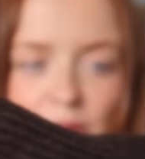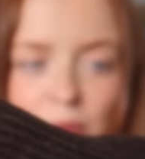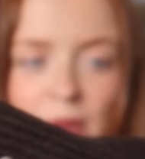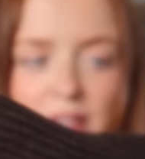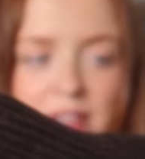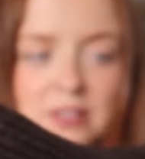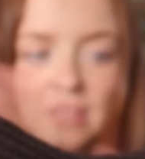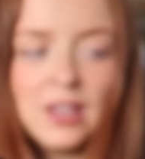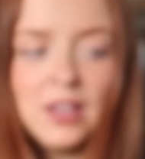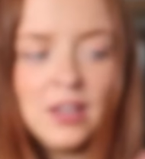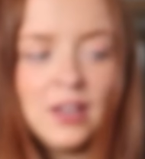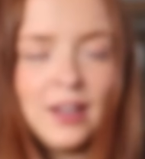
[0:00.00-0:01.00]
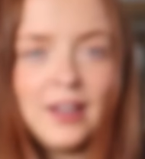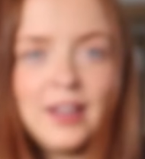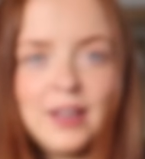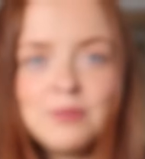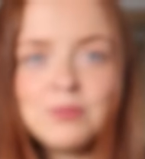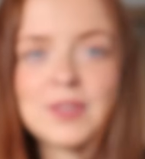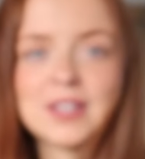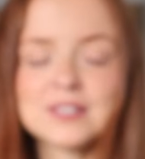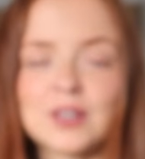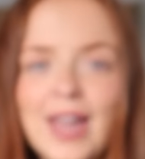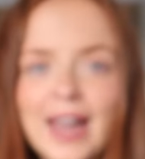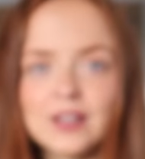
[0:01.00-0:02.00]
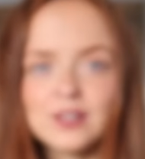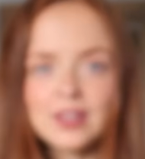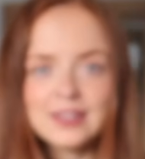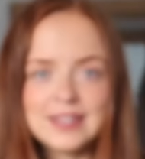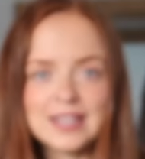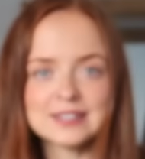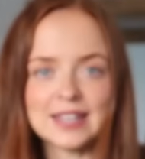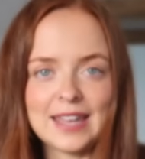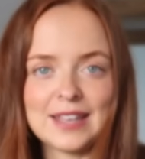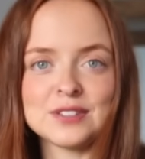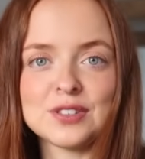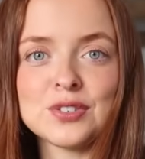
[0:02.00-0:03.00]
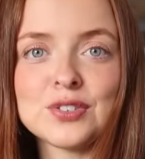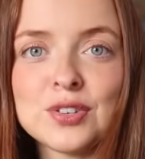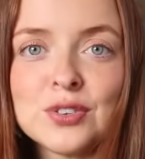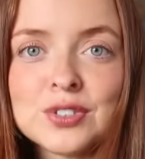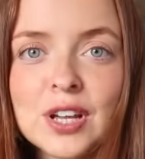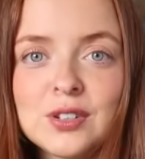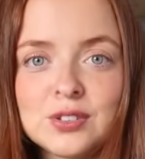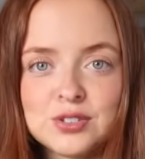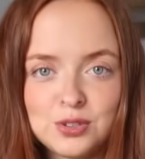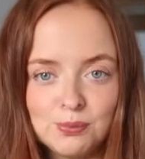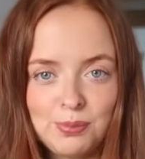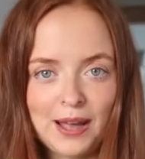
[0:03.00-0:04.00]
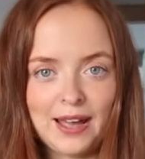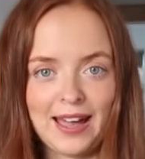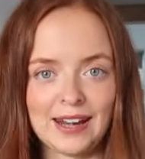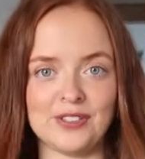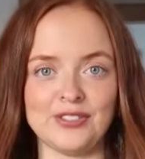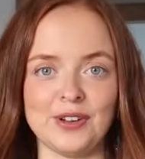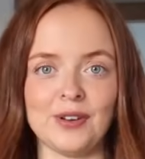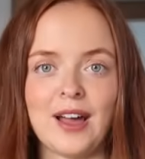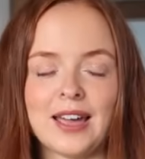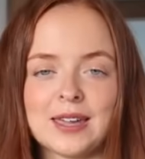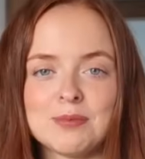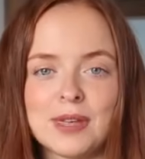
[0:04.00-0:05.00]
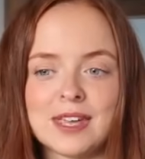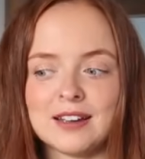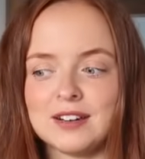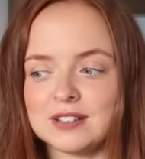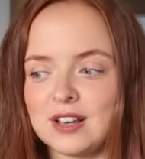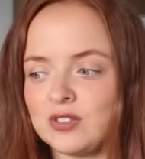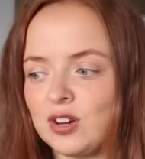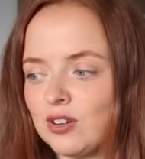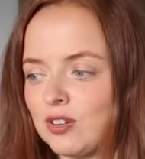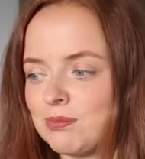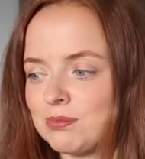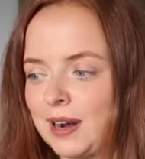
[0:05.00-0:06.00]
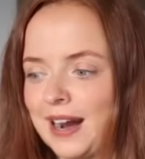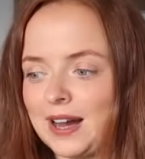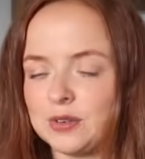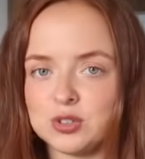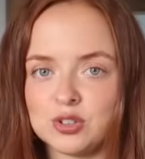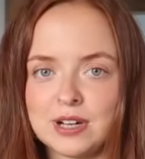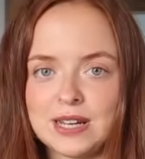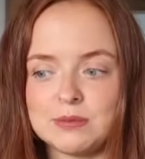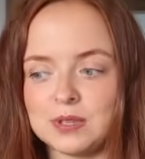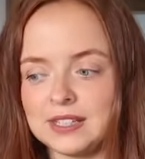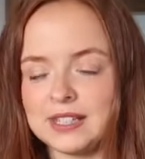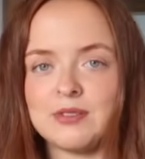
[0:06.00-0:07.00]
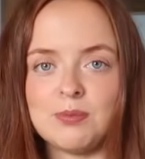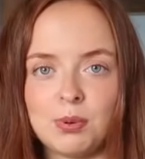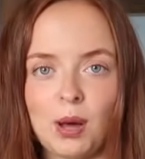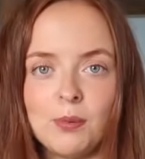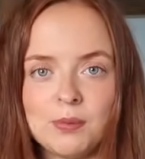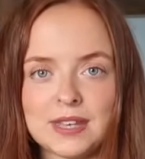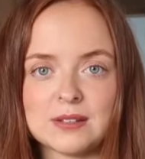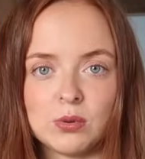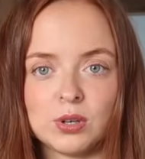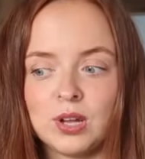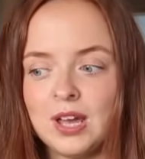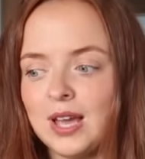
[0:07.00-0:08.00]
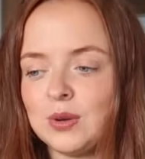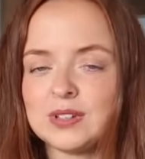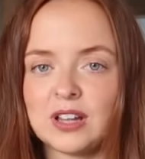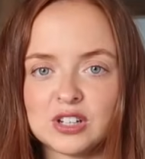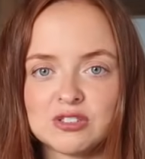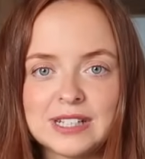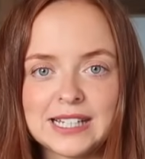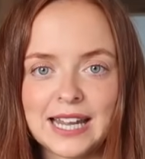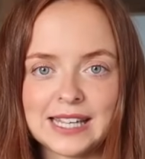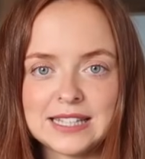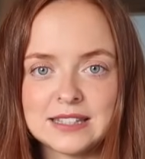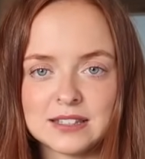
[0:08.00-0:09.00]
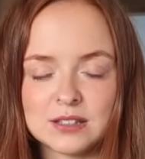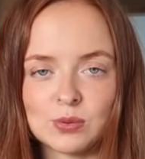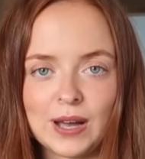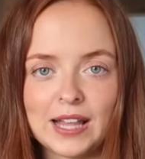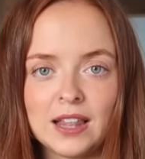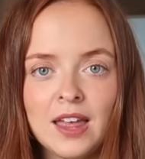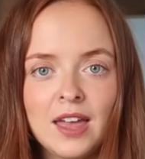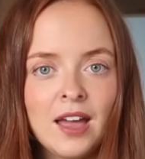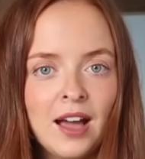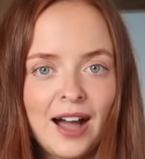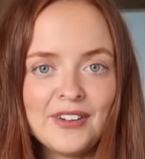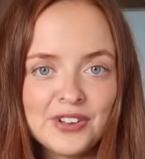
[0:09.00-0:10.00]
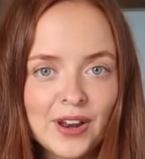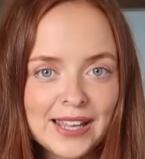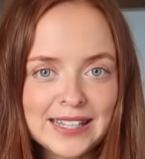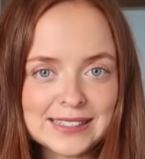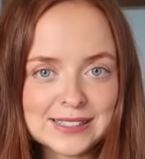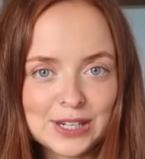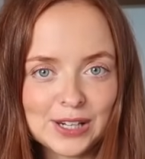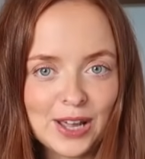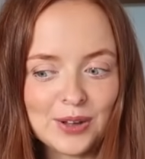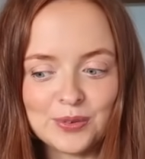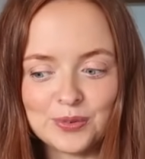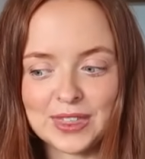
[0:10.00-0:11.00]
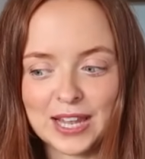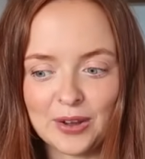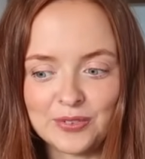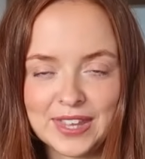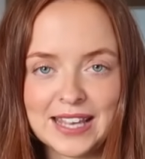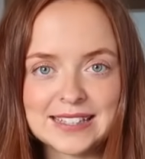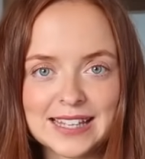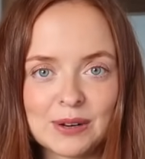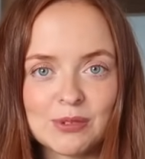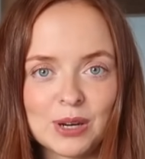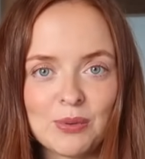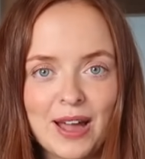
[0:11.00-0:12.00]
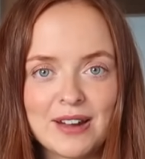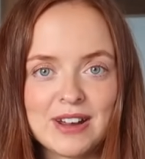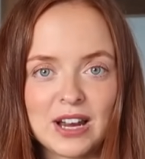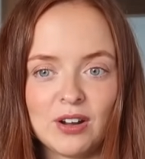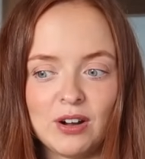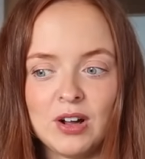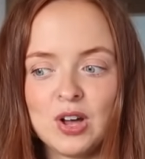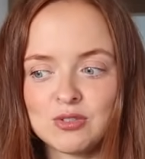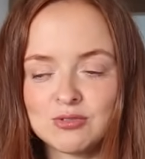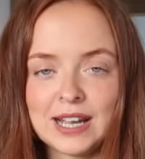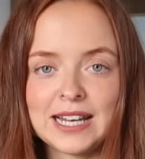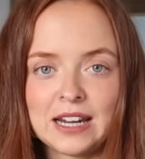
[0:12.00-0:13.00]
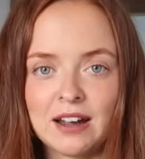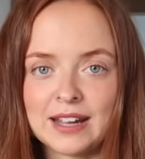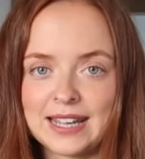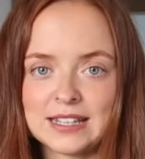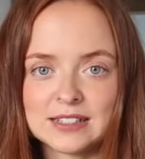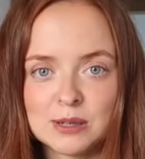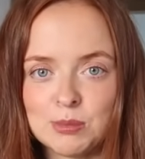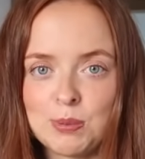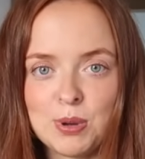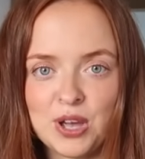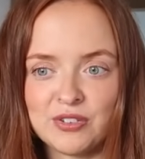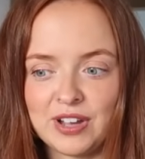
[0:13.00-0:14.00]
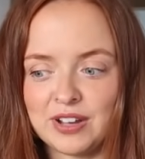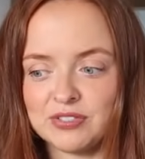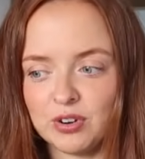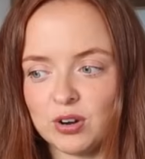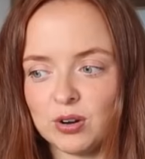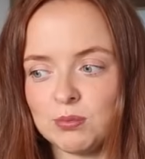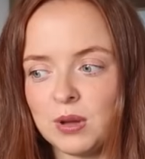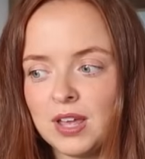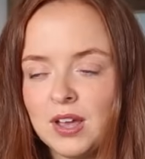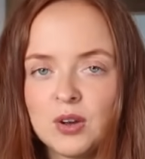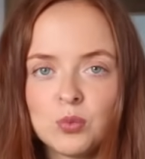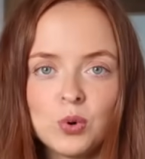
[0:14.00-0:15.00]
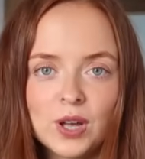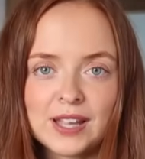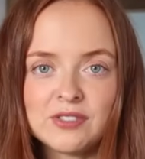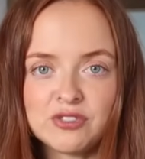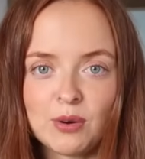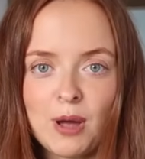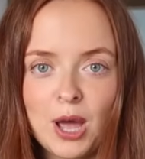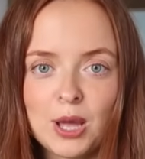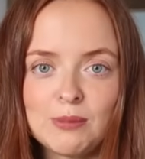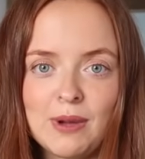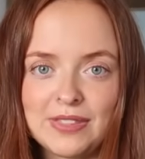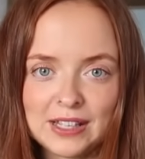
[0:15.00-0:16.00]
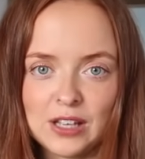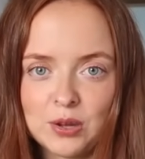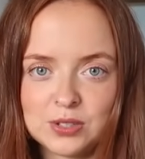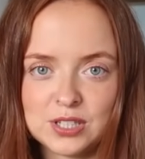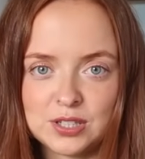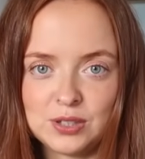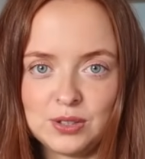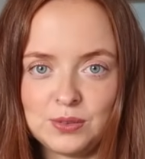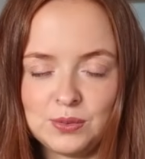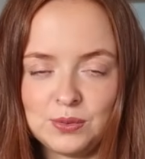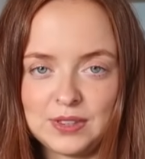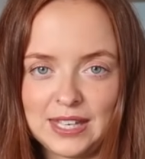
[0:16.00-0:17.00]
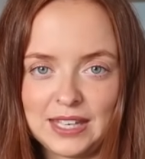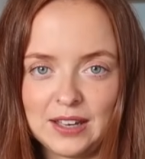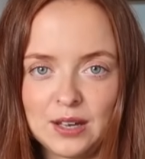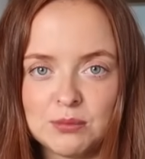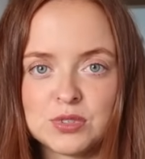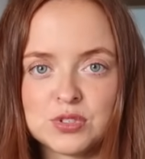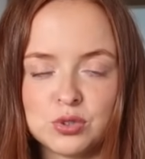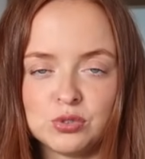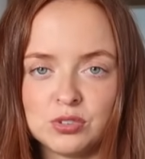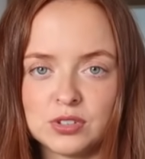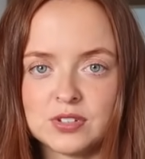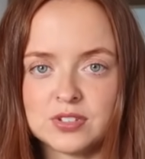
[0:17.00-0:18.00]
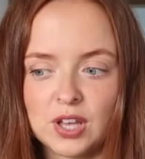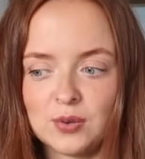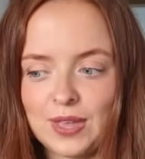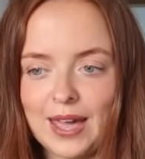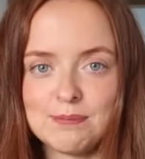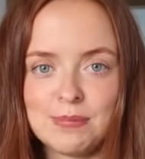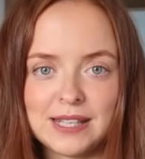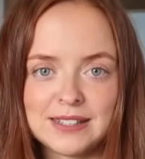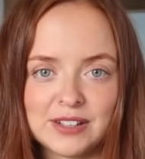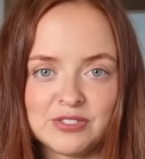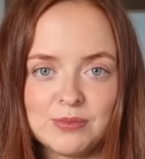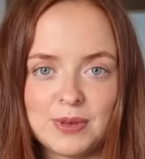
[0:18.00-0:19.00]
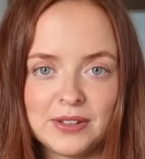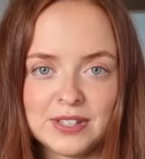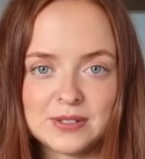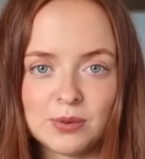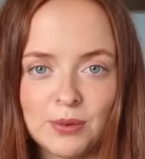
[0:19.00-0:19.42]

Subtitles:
almost. So yeah, this is such a good jumper, and I feel like because I've got a lot of brown creams, I'd even pop this one with like green leggings as well. I feel like it's going to go with a lot of things and I'm going to wear it a lot. Really like it. It's going to be perfect from working from home and then going to do the school run. So yeah, big tick for me on this